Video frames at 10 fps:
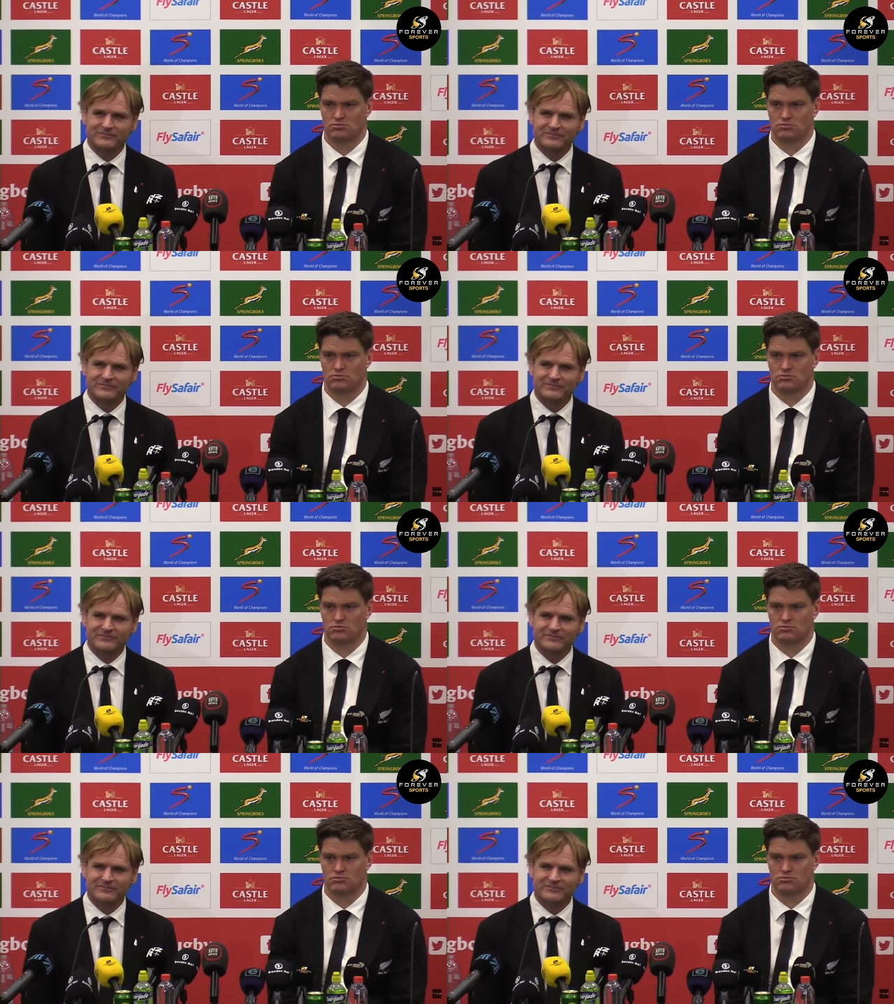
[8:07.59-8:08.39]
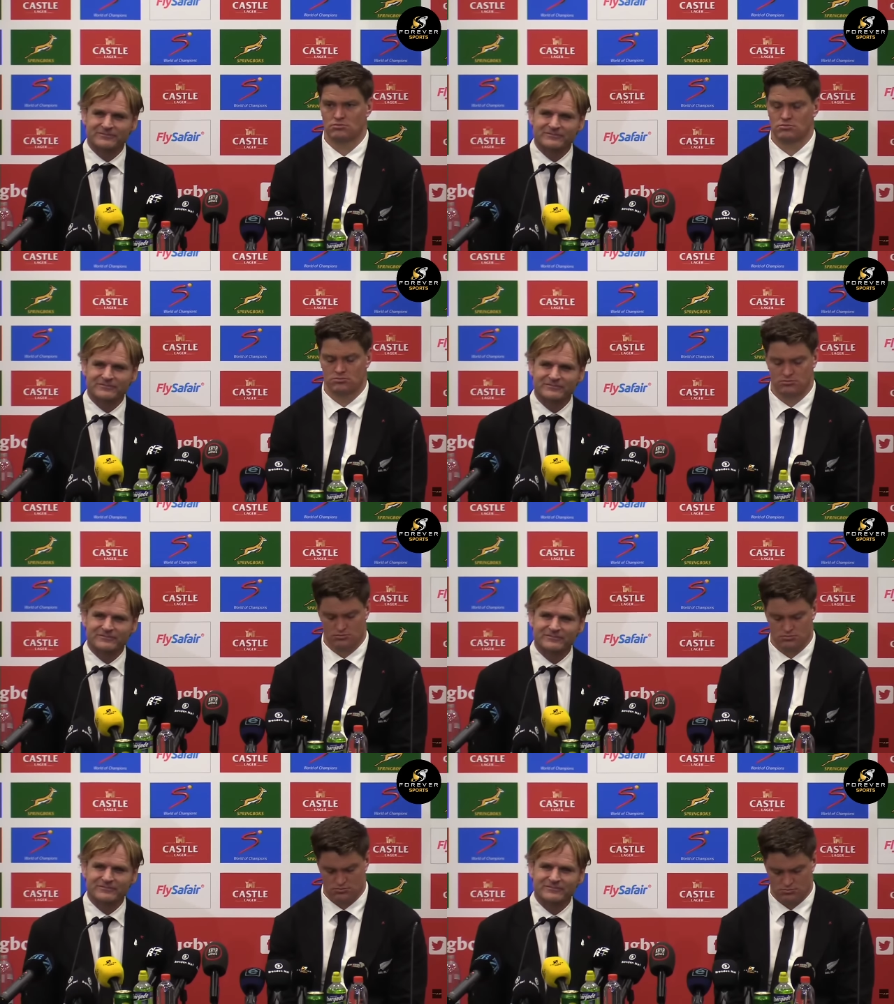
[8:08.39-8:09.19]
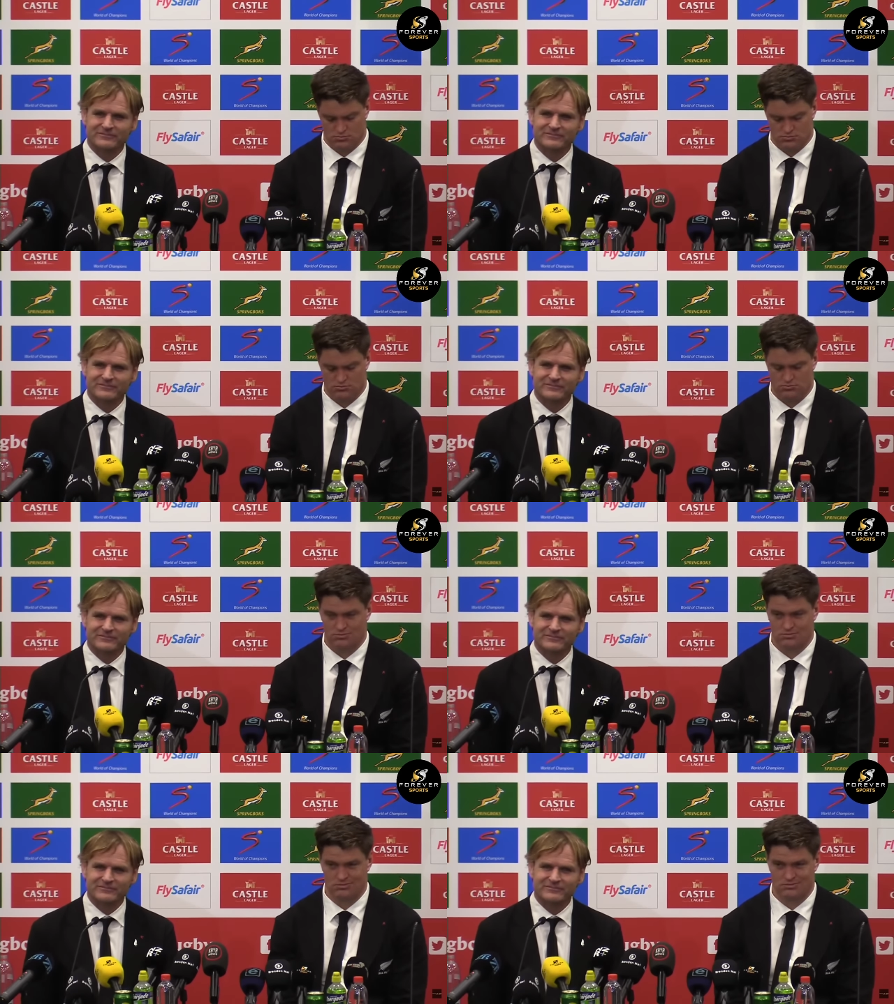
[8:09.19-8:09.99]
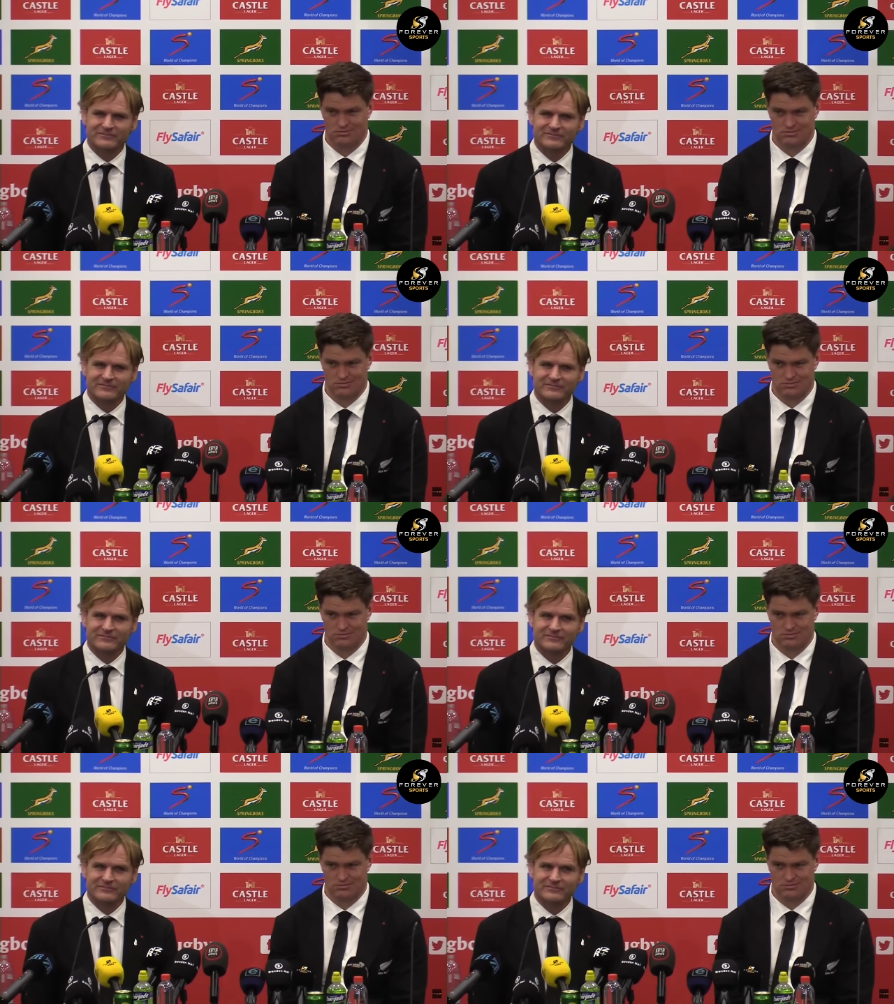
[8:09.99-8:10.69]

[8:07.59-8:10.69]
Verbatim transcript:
Speaker 1: Coach, is there any injury concerns ahead of next week?